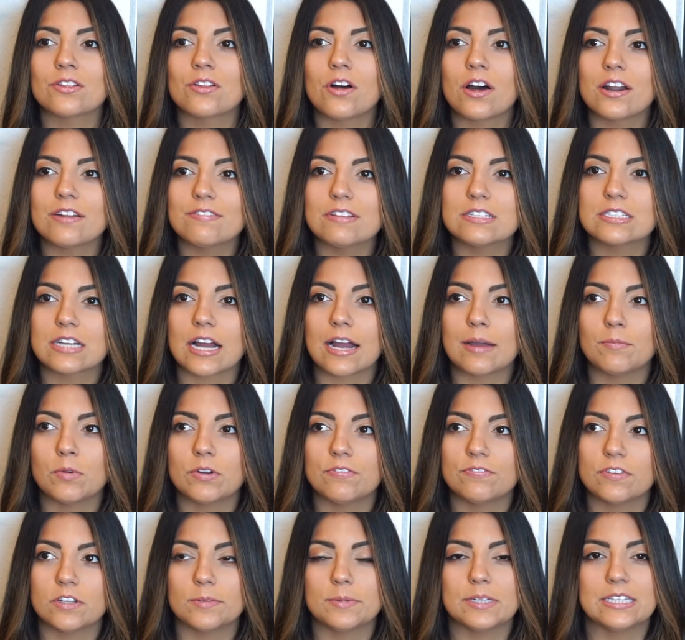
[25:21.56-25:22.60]
lot of the time
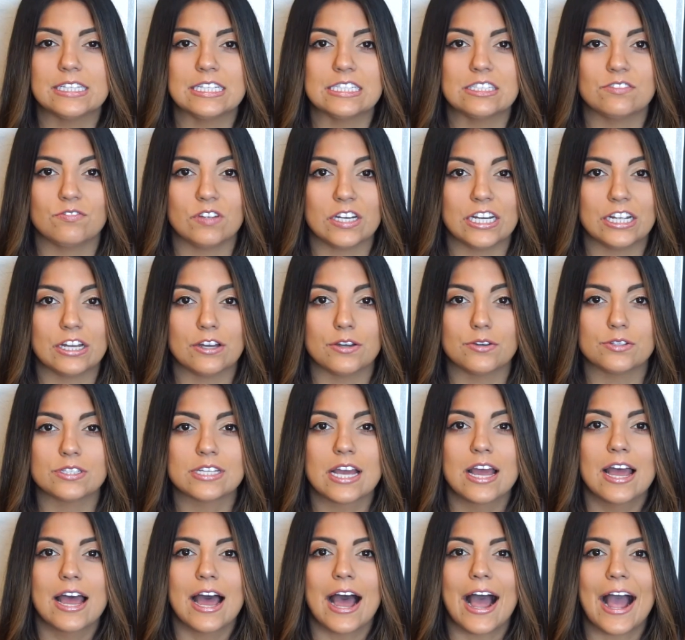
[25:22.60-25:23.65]
when filming these
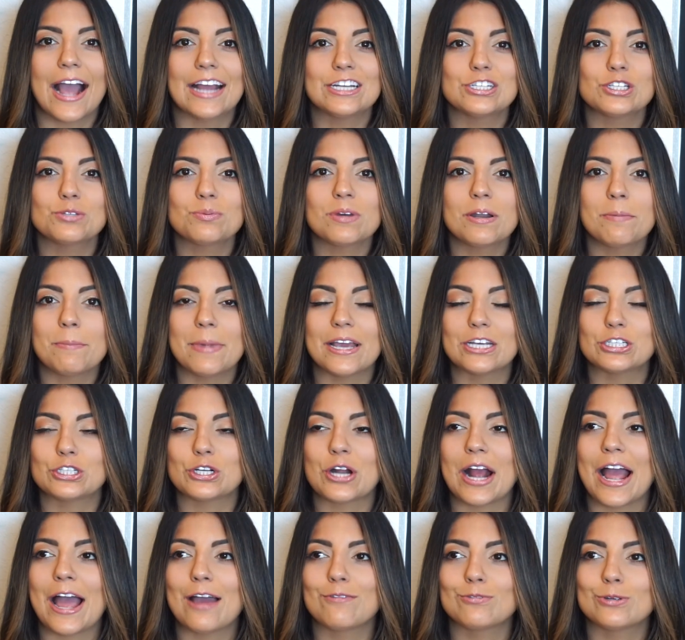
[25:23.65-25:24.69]
videos, I just wanna make
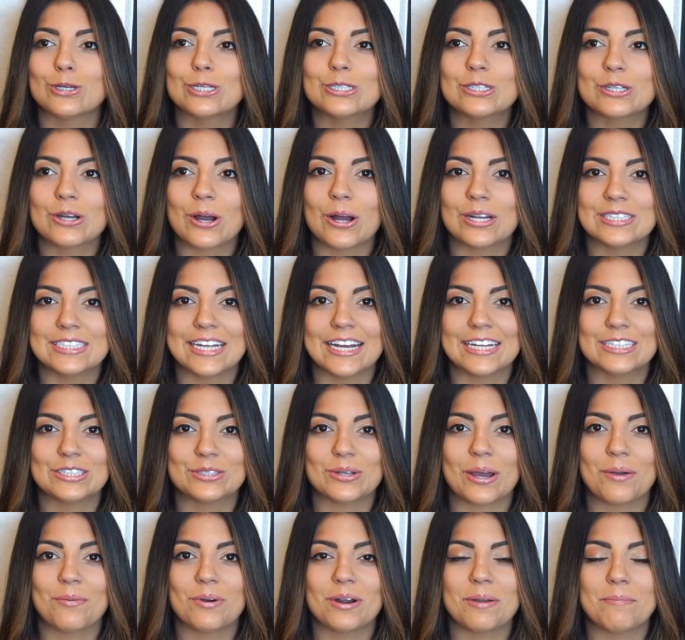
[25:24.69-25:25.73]
sure I have good content,
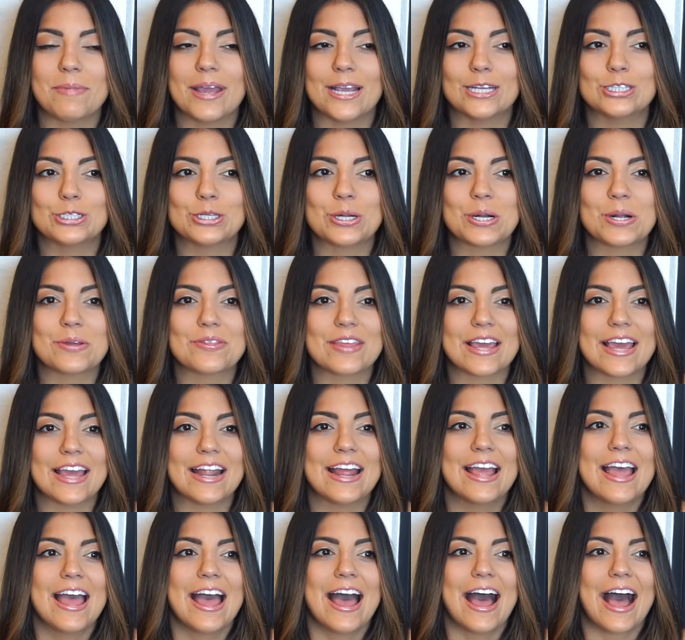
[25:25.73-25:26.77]
so I wanna make sure
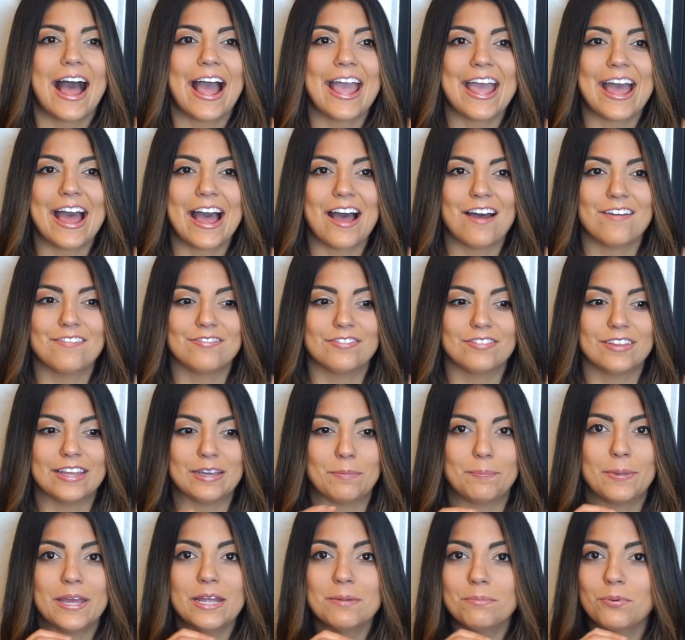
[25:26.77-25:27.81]
that I have
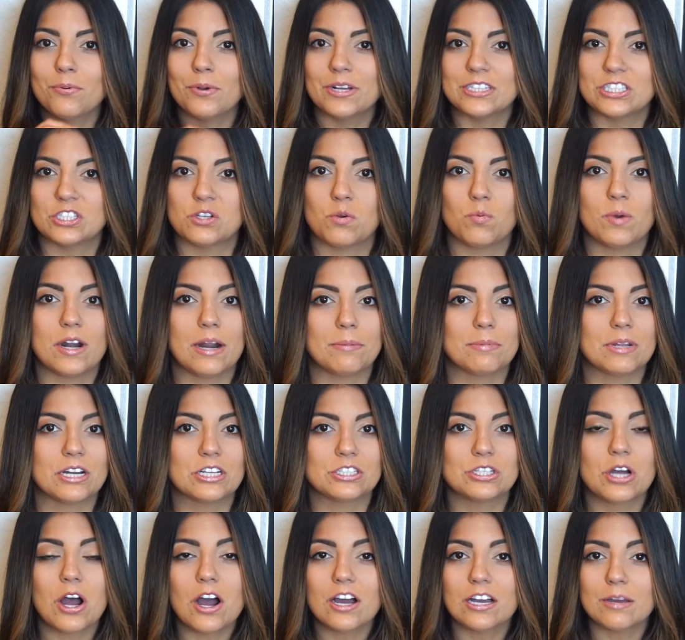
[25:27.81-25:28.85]
like pinpoints to what I'm
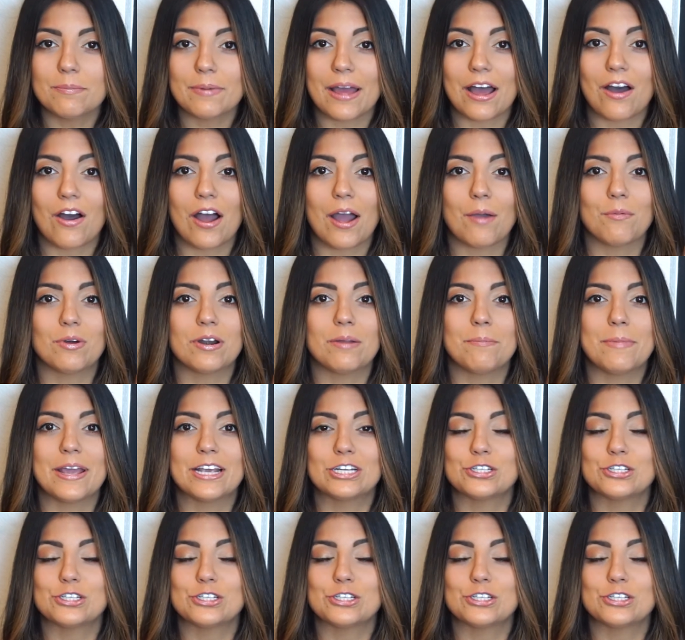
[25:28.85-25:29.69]
gonna talk about. I wanna make